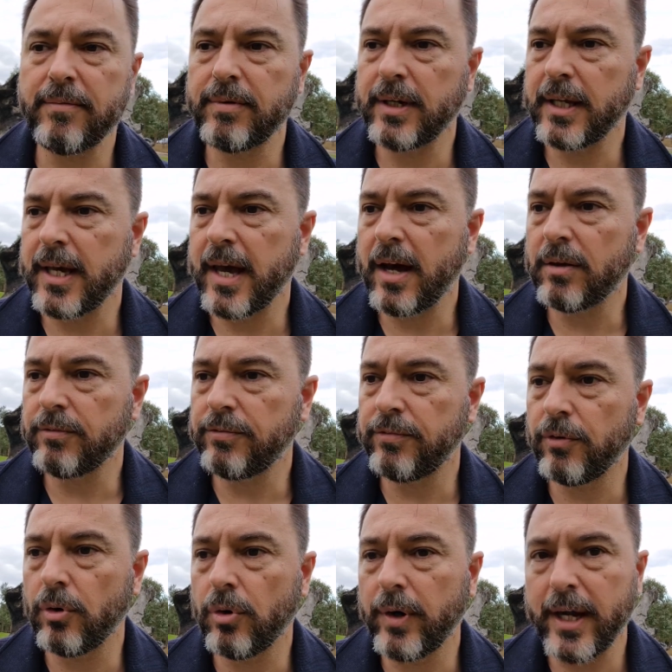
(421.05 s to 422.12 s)
an account
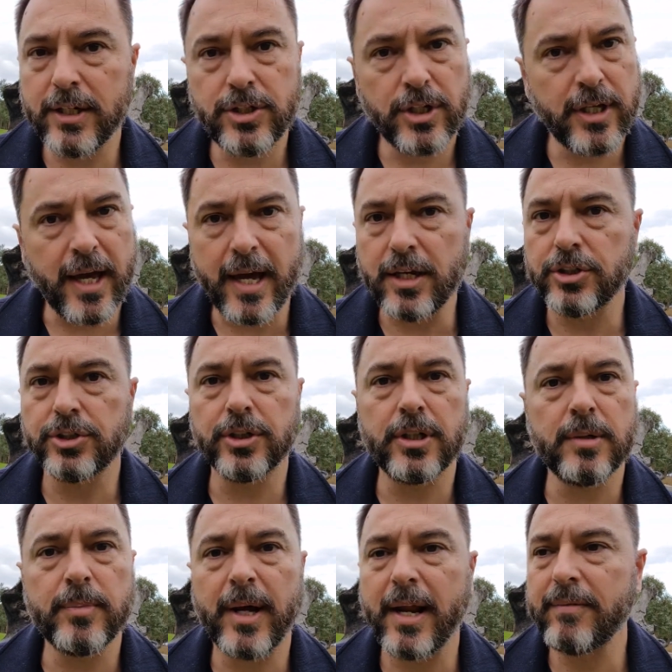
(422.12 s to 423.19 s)
for education,
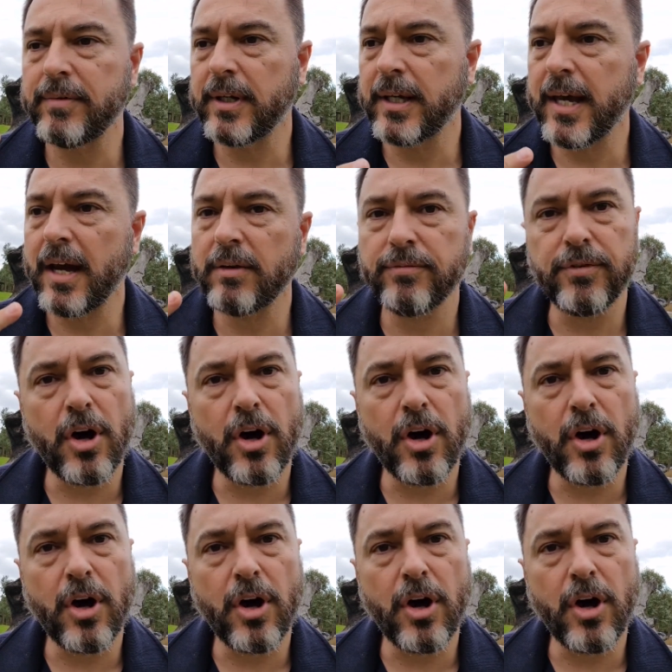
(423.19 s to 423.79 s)
you might have an account for